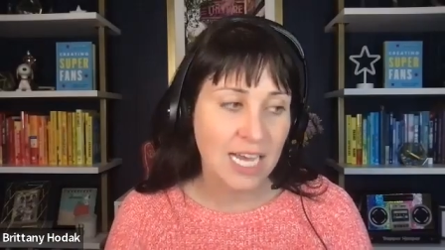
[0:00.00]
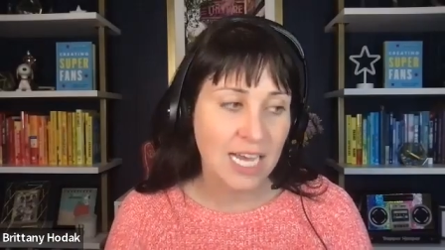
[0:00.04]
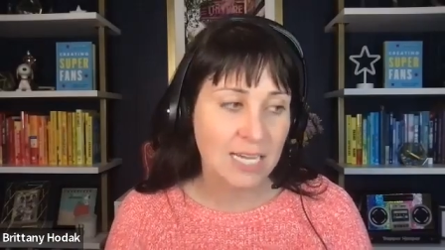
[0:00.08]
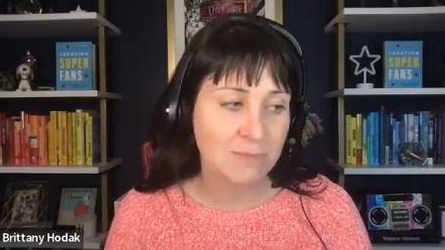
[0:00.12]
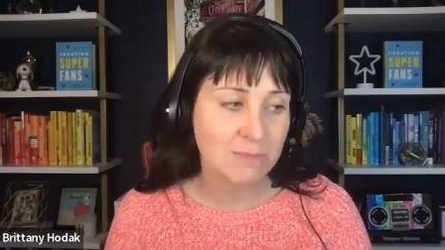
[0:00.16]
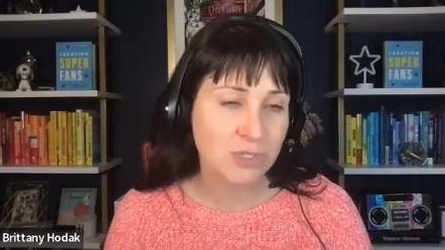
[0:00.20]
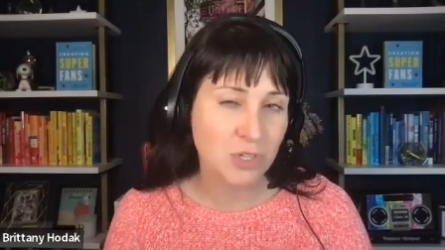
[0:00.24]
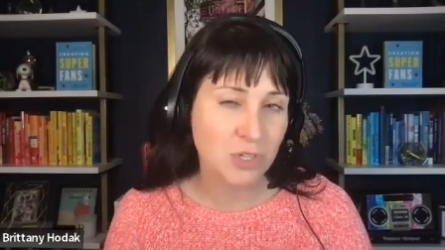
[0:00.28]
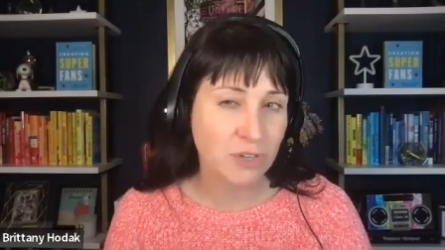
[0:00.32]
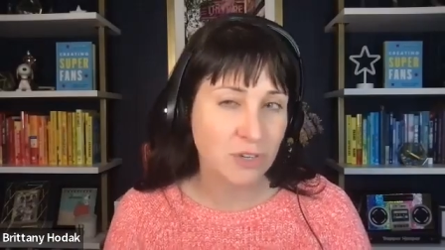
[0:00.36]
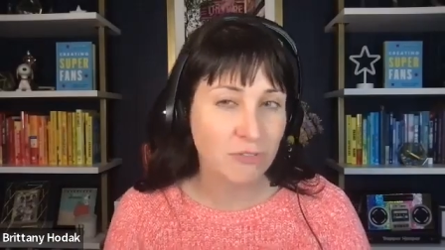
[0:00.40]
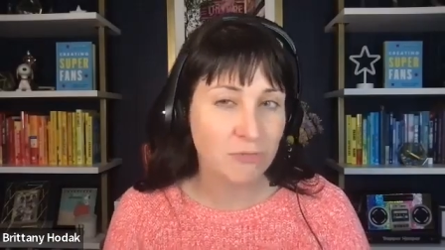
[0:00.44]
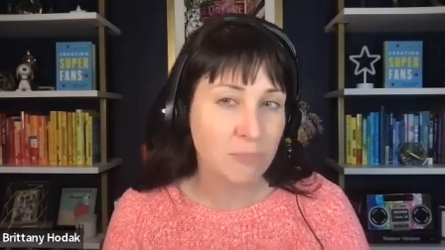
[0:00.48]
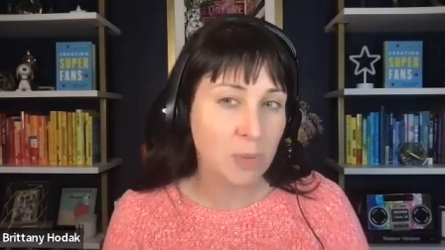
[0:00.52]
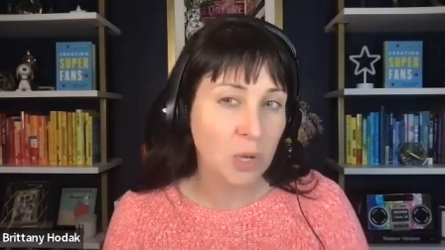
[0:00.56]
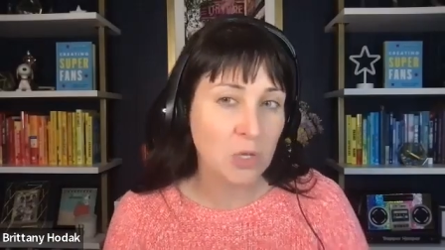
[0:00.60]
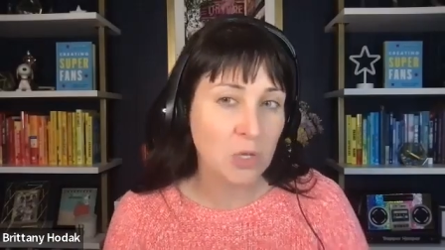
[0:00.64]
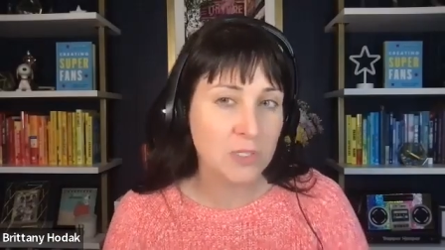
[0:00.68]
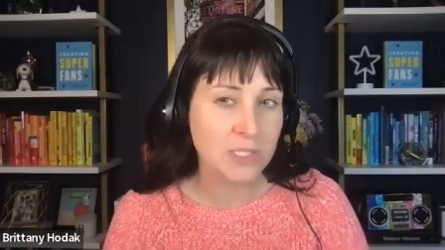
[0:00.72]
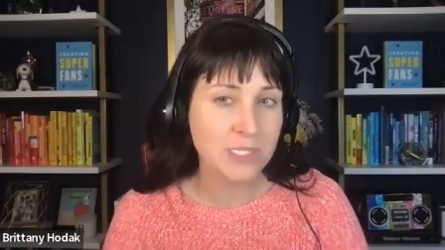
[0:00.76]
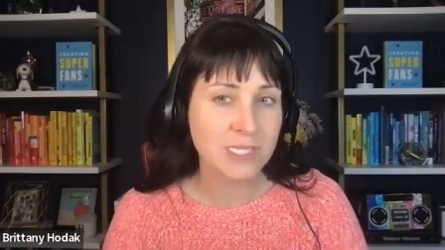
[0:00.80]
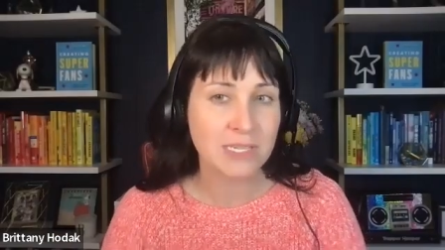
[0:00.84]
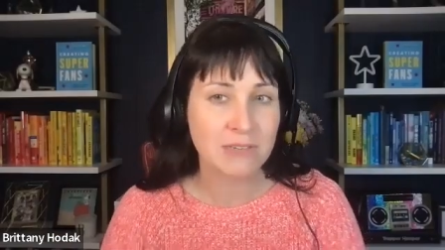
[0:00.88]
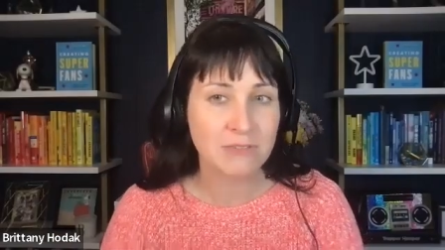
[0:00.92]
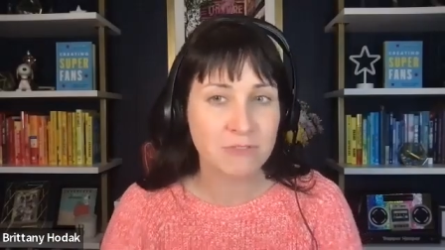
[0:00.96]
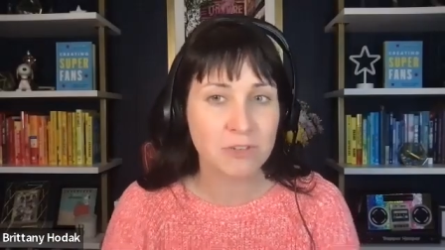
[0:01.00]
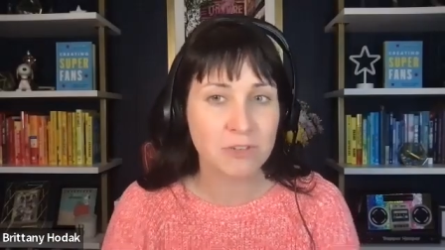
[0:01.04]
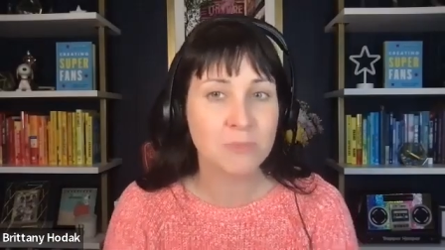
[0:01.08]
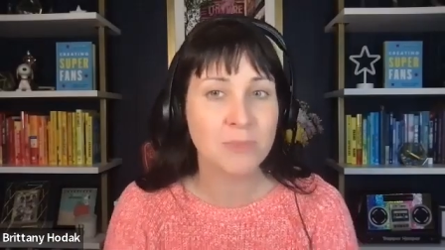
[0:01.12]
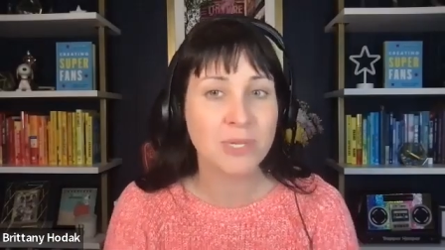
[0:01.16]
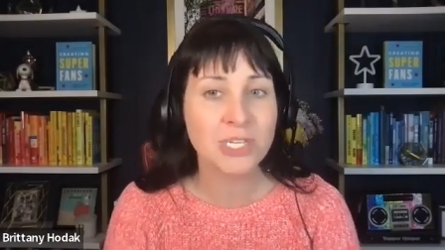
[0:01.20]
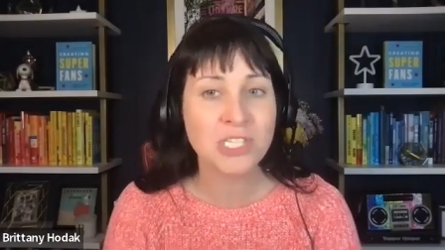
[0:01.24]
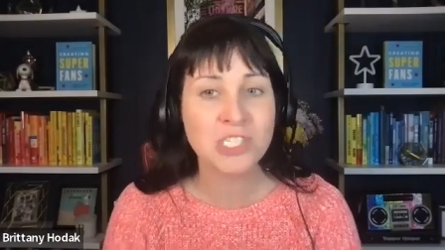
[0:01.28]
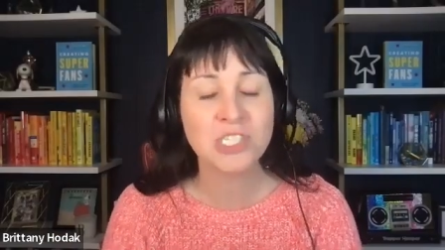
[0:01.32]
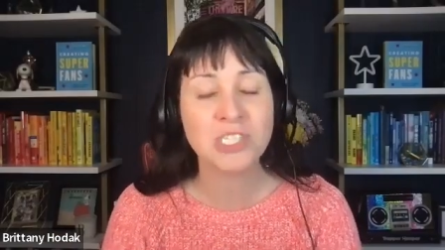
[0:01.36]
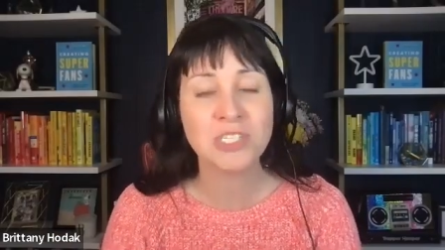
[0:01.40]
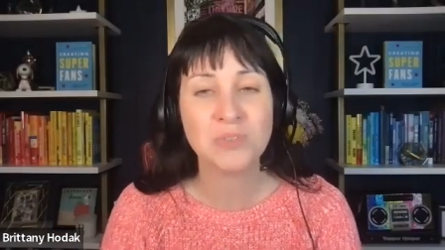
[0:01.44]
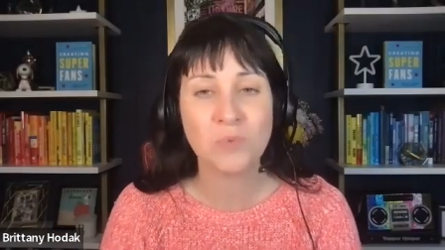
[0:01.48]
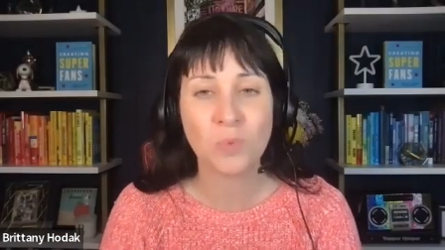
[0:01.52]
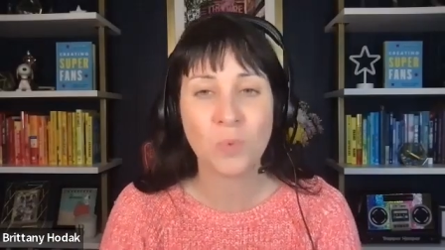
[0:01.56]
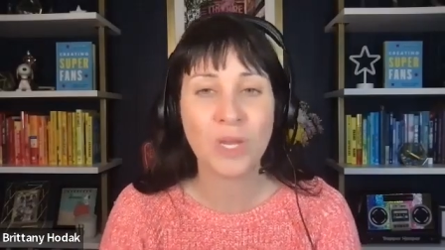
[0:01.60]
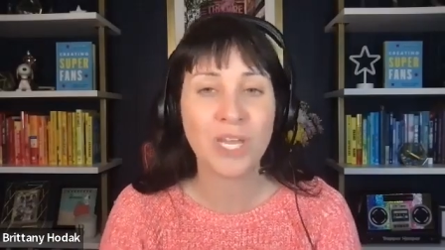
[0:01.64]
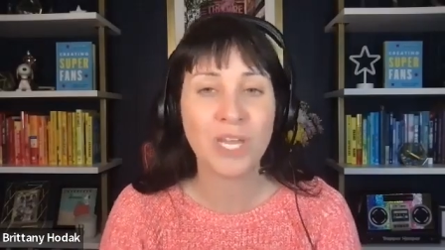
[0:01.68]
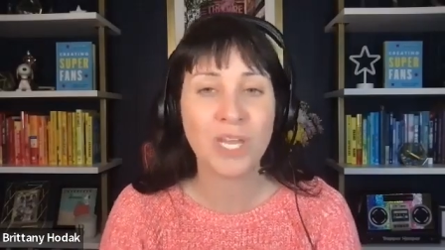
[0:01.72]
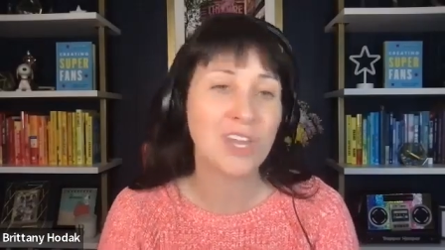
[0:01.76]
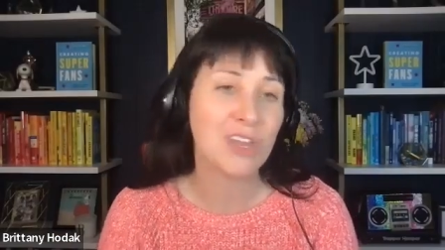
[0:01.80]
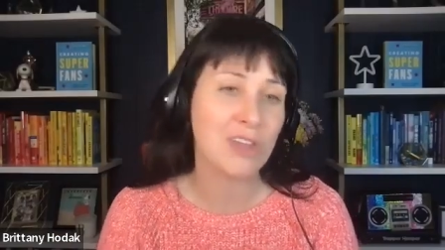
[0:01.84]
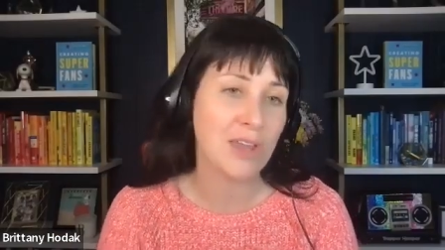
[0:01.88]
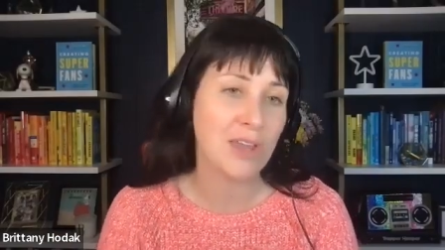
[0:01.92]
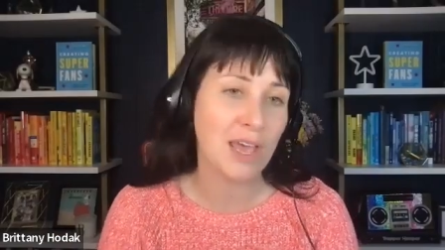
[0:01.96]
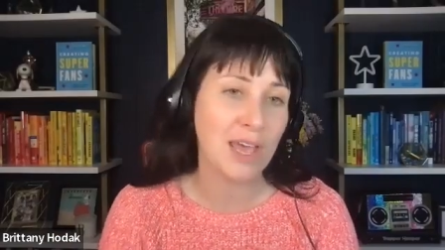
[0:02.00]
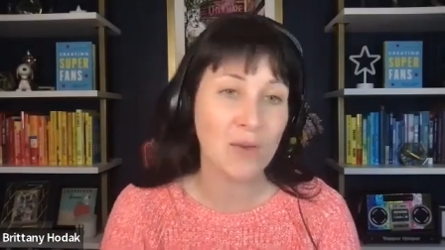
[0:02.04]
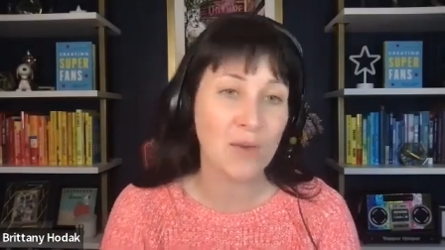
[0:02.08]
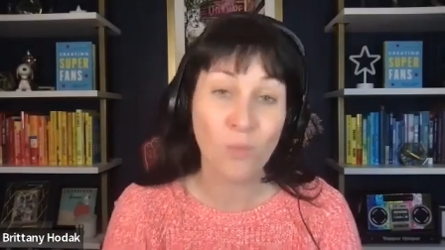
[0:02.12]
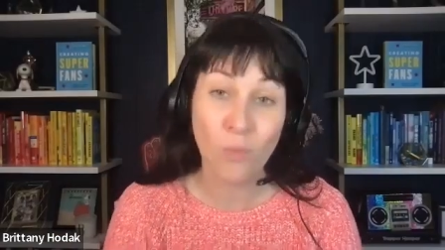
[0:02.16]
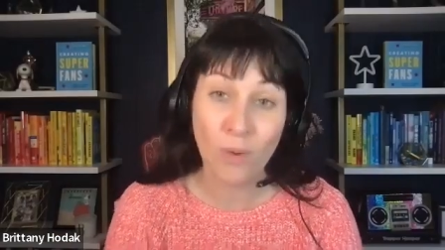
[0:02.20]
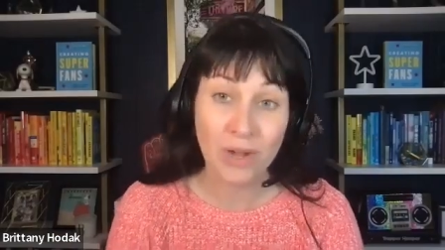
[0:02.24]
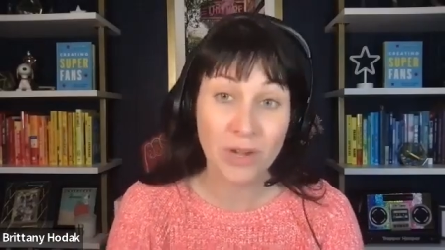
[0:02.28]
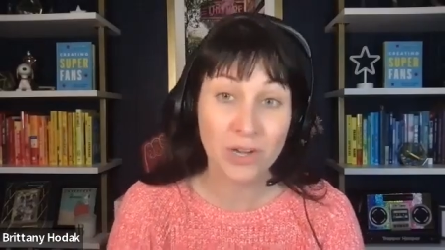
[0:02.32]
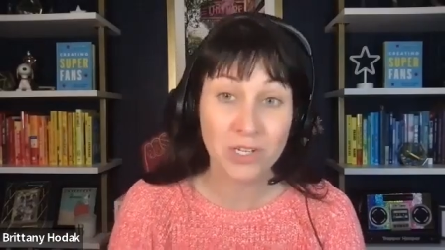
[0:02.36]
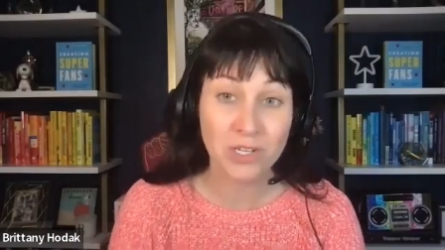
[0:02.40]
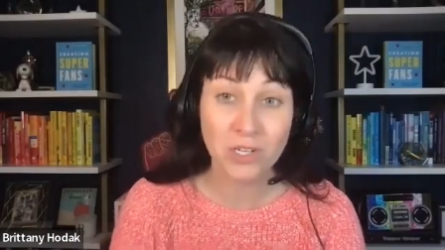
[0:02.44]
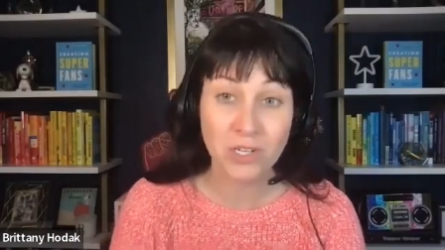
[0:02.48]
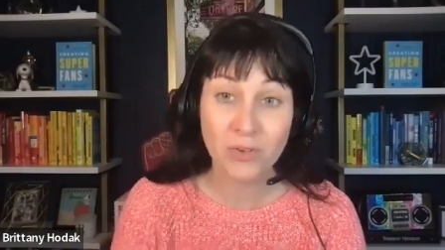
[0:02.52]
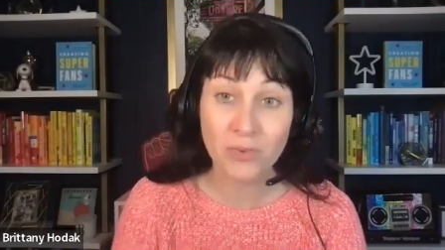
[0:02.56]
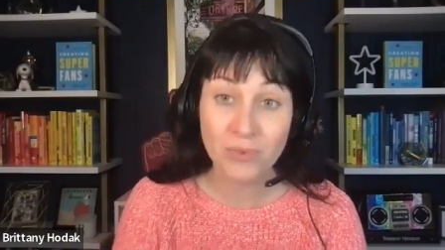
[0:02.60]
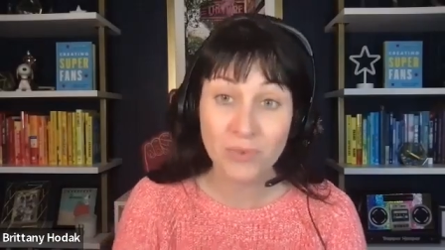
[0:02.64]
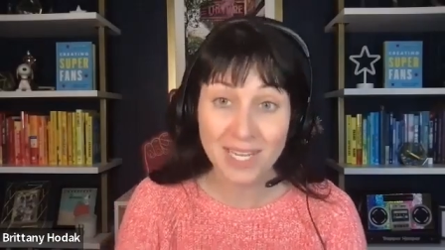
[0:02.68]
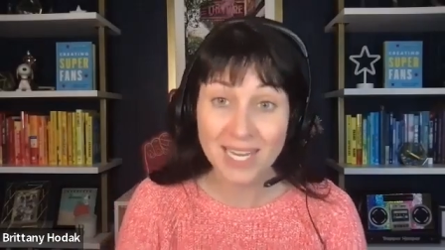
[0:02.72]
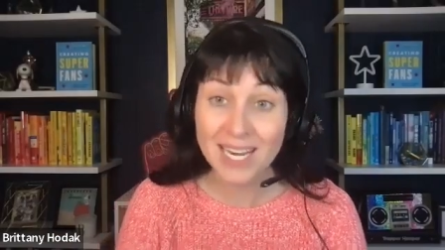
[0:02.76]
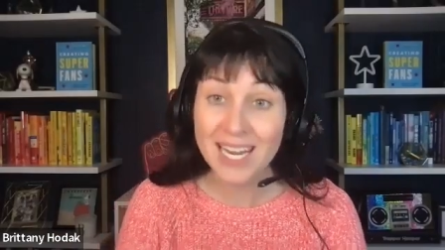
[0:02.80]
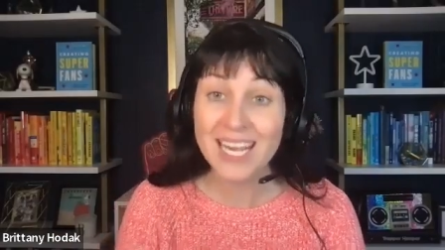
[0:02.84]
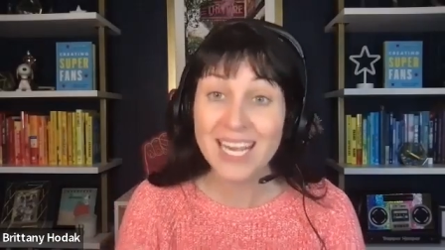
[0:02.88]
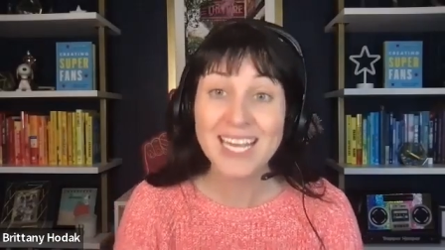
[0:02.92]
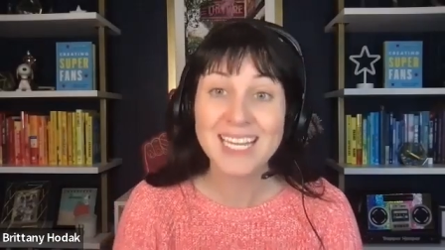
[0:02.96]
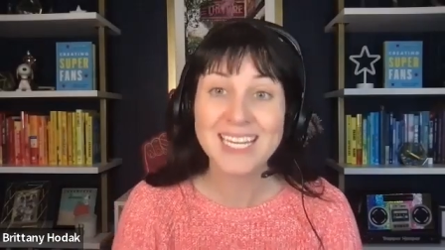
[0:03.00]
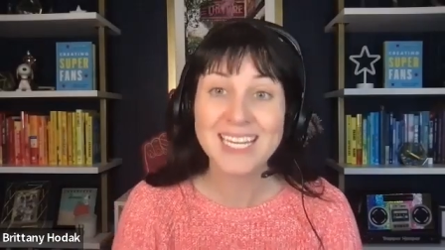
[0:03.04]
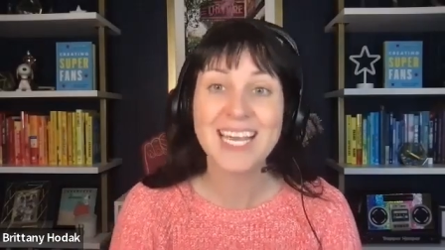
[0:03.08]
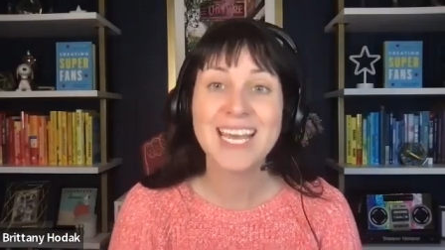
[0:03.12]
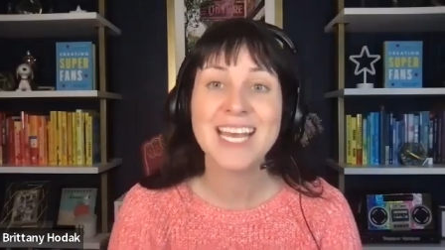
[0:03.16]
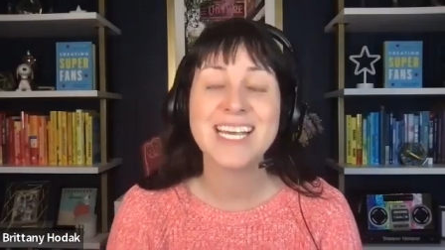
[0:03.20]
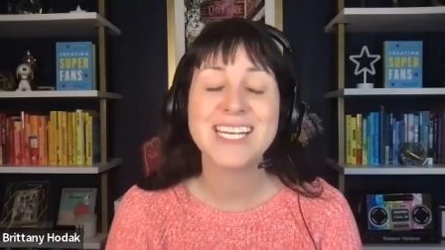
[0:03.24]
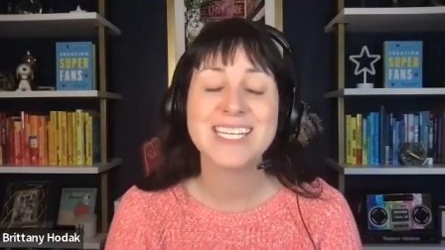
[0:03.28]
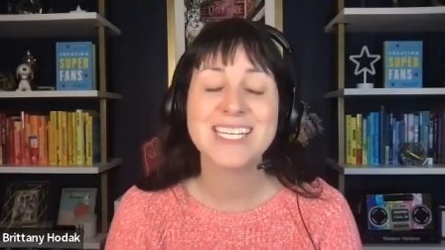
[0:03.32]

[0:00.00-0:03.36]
sort of pulse information when and where you need it.